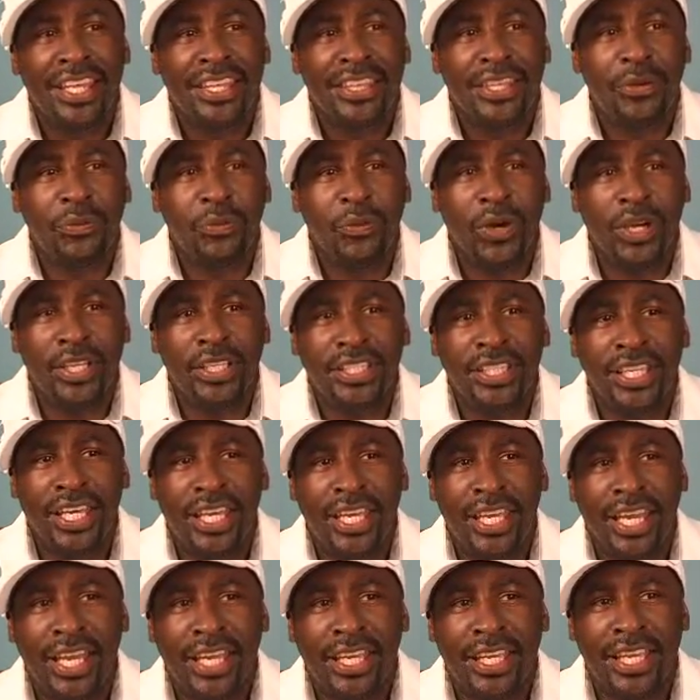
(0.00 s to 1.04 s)
Then one
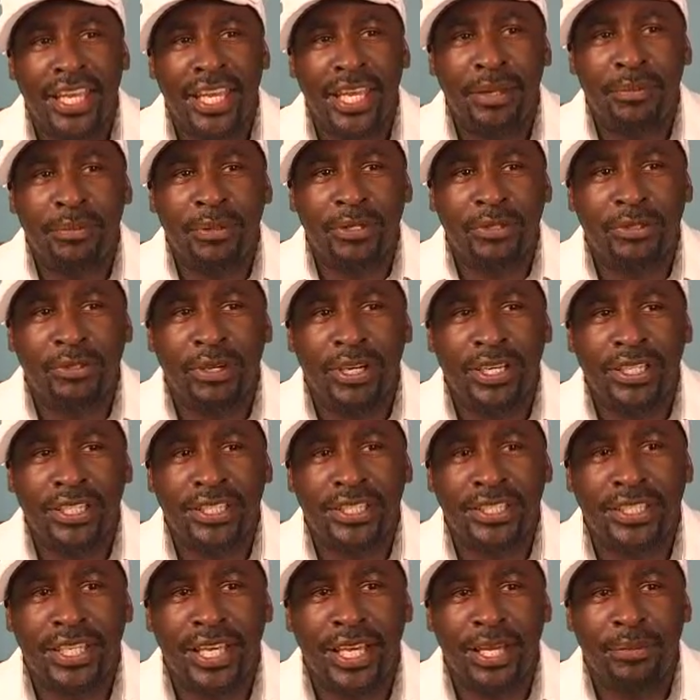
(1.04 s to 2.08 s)
day I came
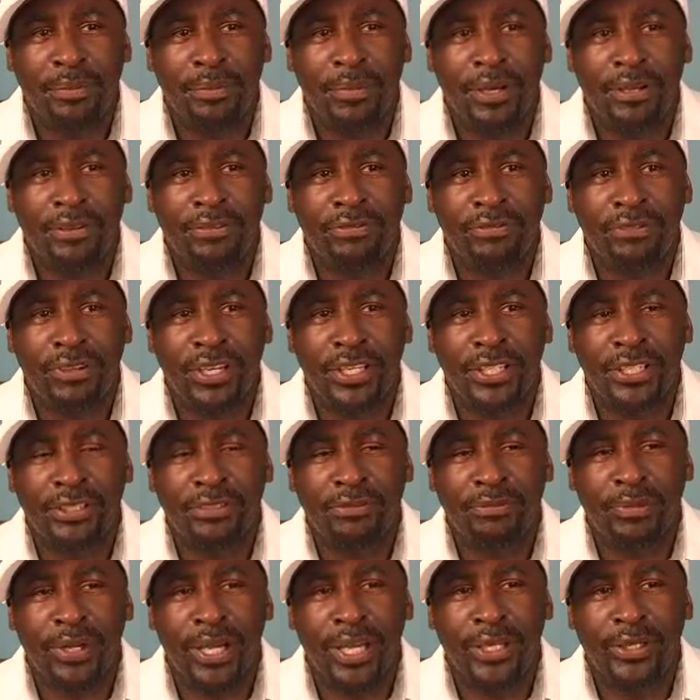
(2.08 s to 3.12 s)
across a friend
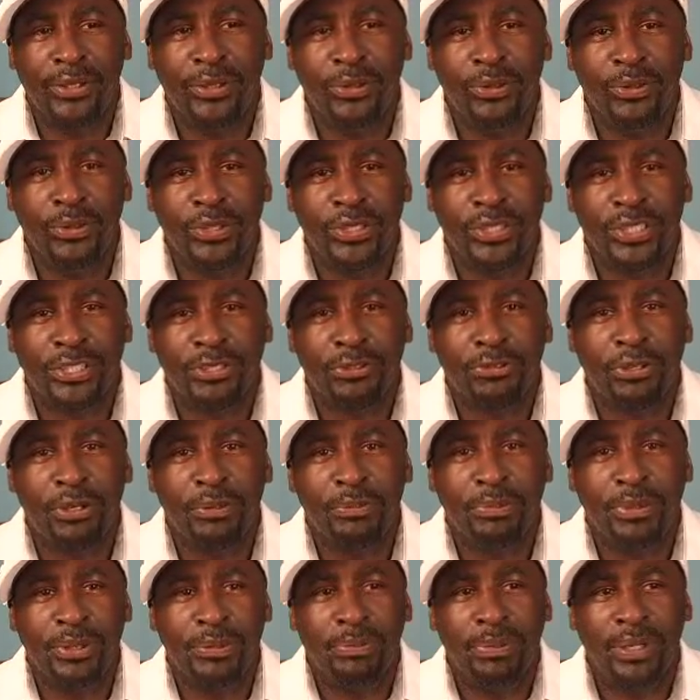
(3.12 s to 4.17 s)
of mine who was a
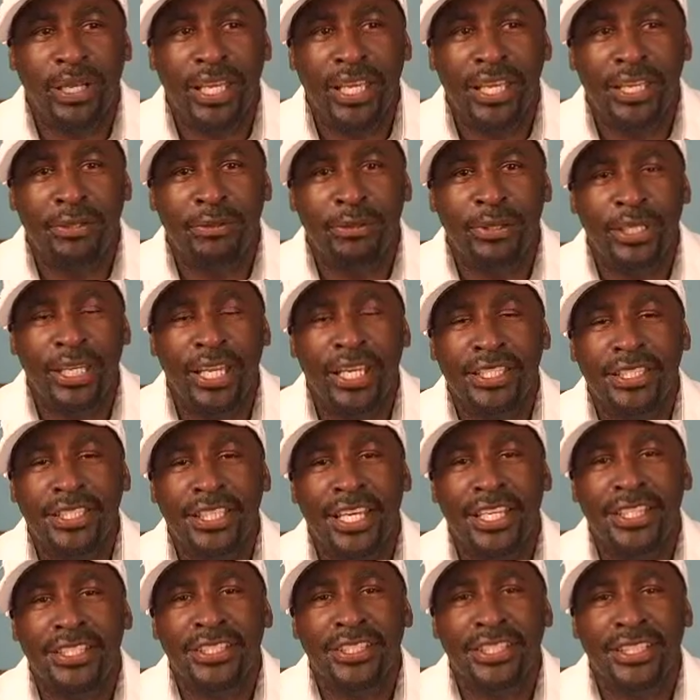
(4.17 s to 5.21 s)
trumpet player in Los
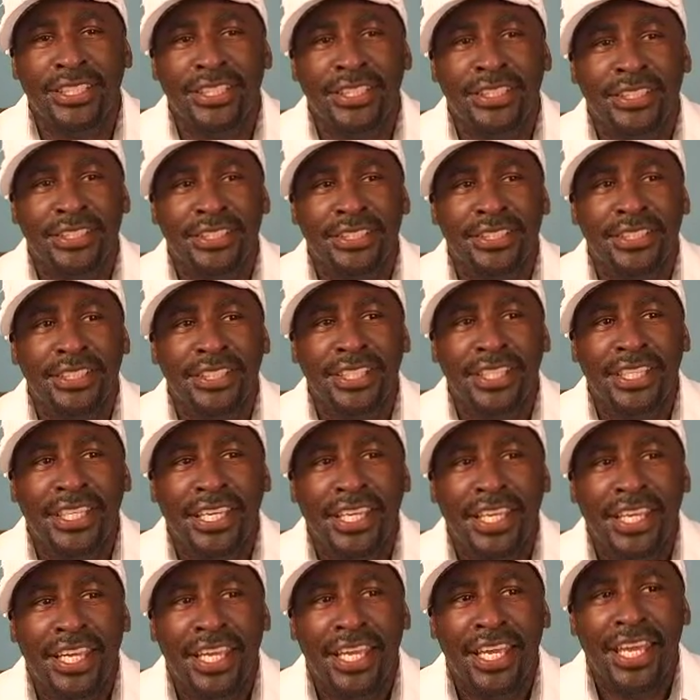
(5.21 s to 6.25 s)
Angeles,
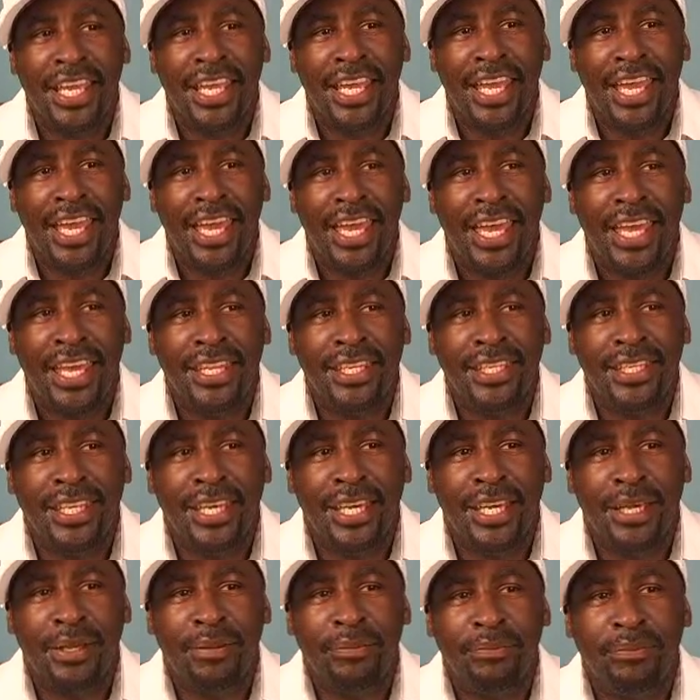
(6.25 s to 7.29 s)

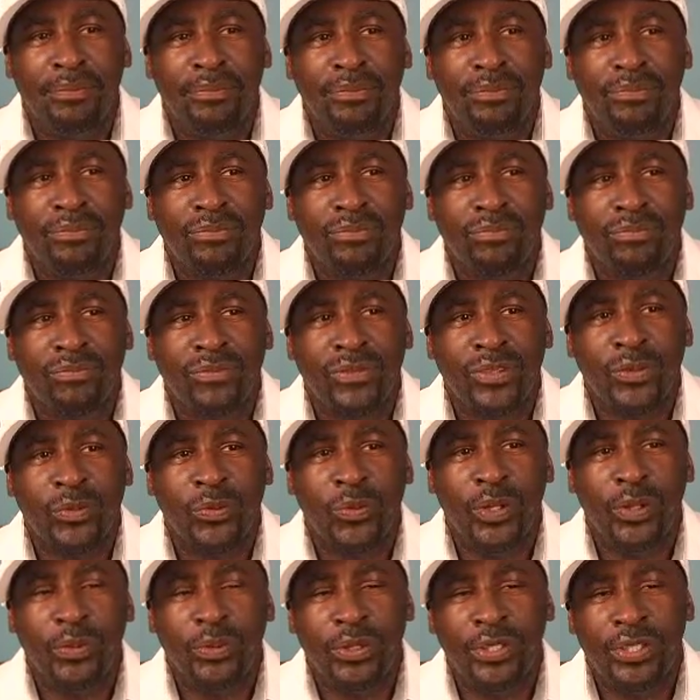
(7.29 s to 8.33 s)
and
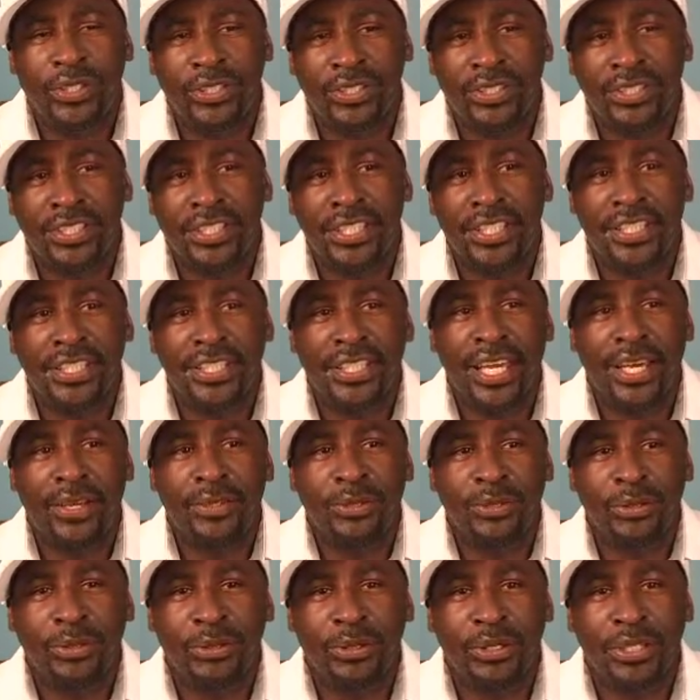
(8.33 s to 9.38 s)
we were sitting
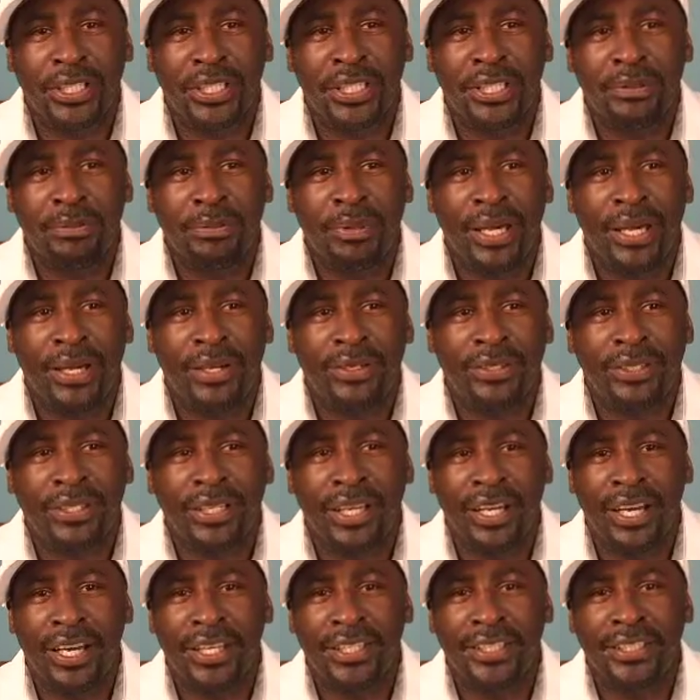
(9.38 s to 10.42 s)
down talking about
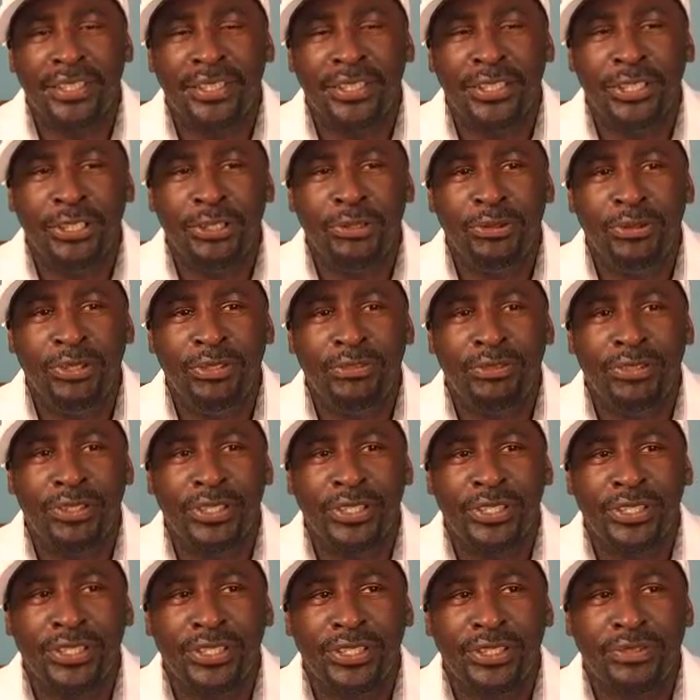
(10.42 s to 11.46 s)
God and the
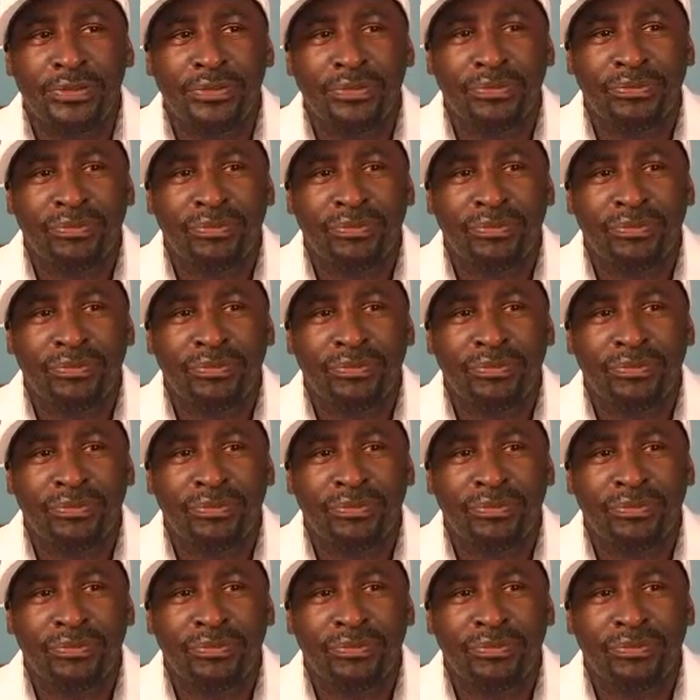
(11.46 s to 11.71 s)
universe,